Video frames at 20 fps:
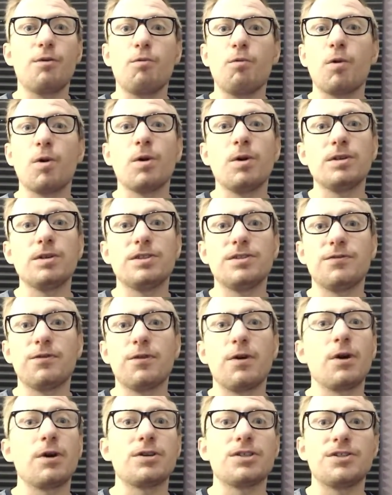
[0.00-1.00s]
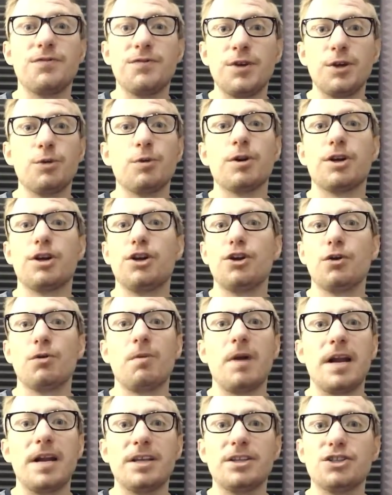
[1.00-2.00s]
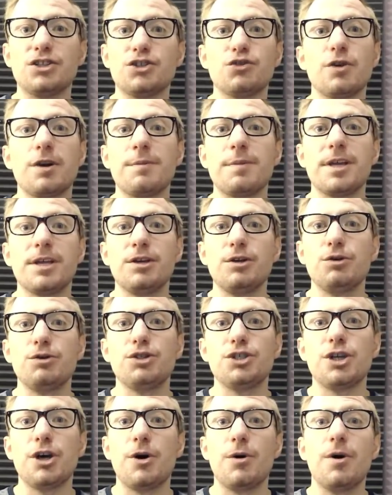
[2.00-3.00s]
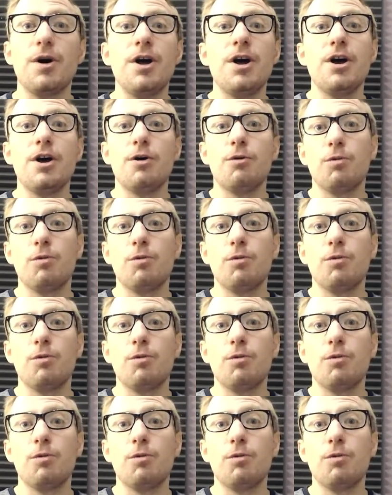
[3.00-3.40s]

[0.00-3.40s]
the world's first viewer-curated streaming news show.